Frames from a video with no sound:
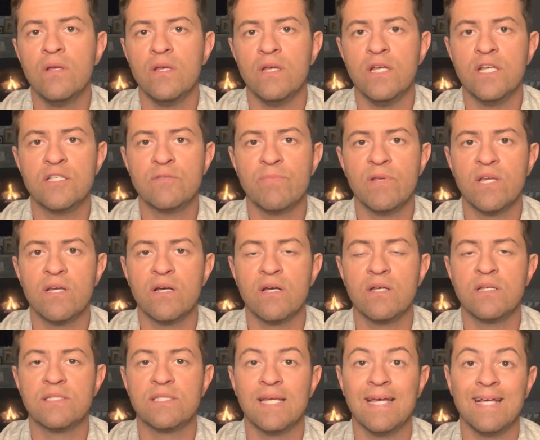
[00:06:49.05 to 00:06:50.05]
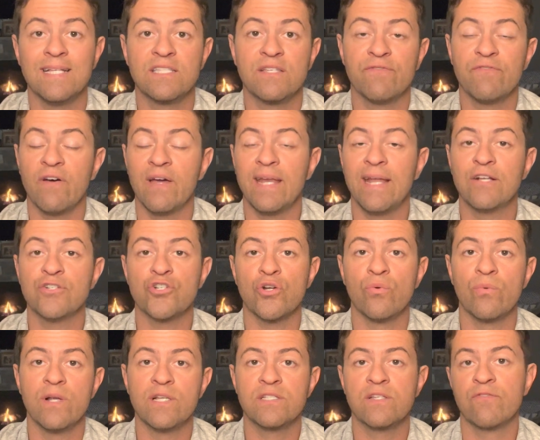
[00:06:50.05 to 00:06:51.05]
is because it's a financial
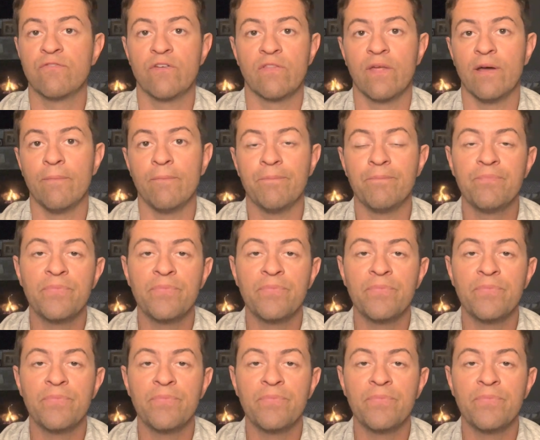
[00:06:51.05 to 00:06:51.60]
risk for them.